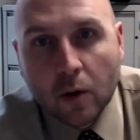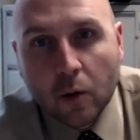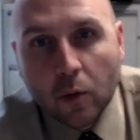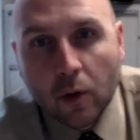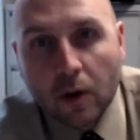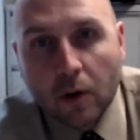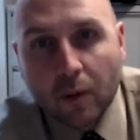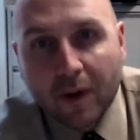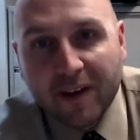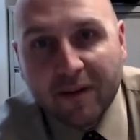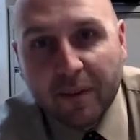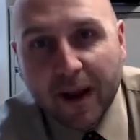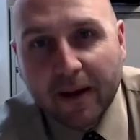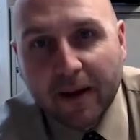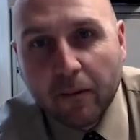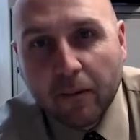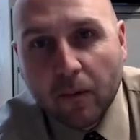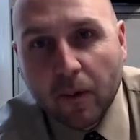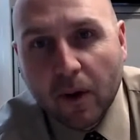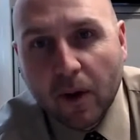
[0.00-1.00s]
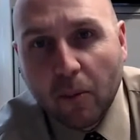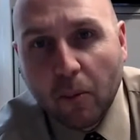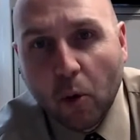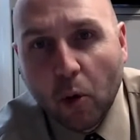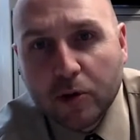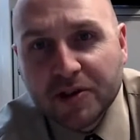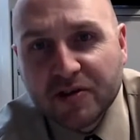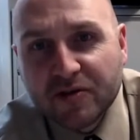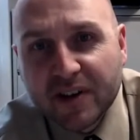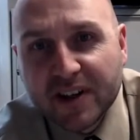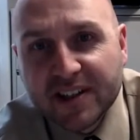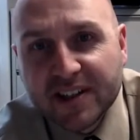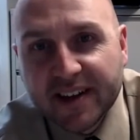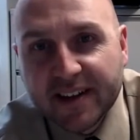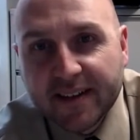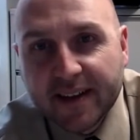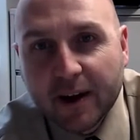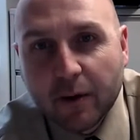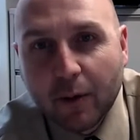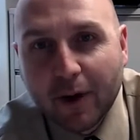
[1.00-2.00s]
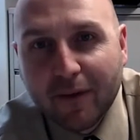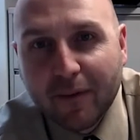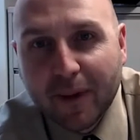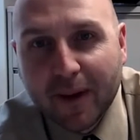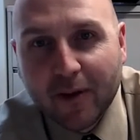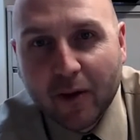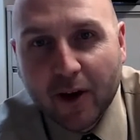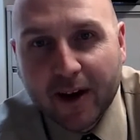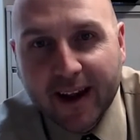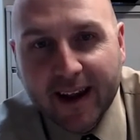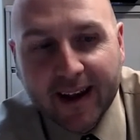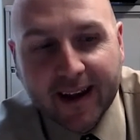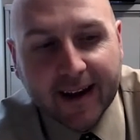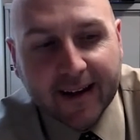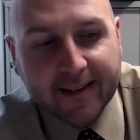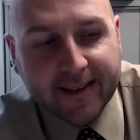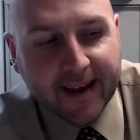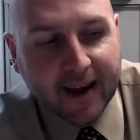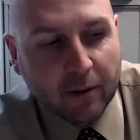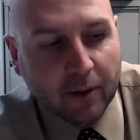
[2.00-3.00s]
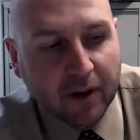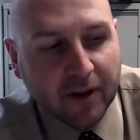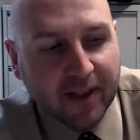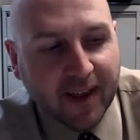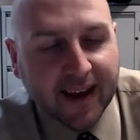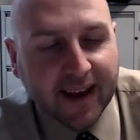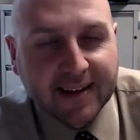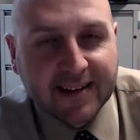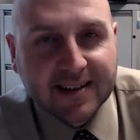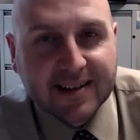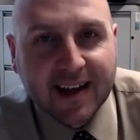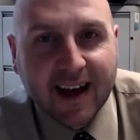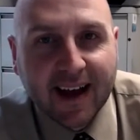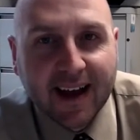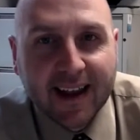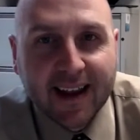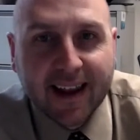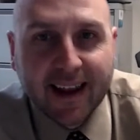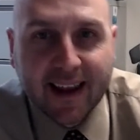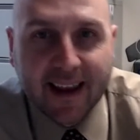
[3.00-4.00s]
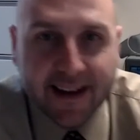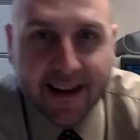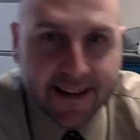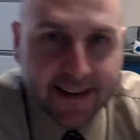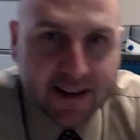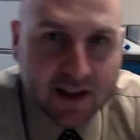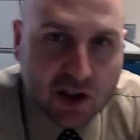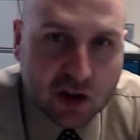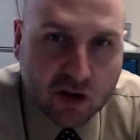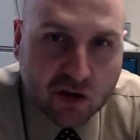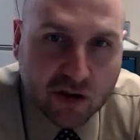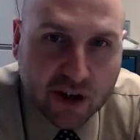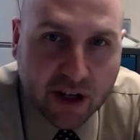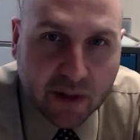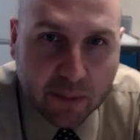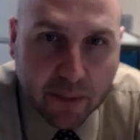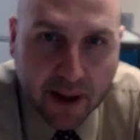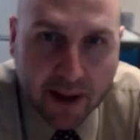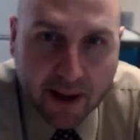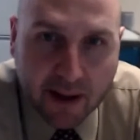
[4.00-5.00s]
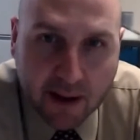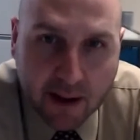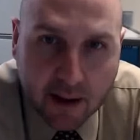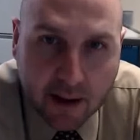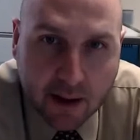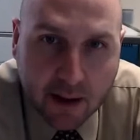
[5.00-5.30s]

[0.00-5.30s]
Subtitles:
Well, most recently we've been looking at that with anxiety and its treatment,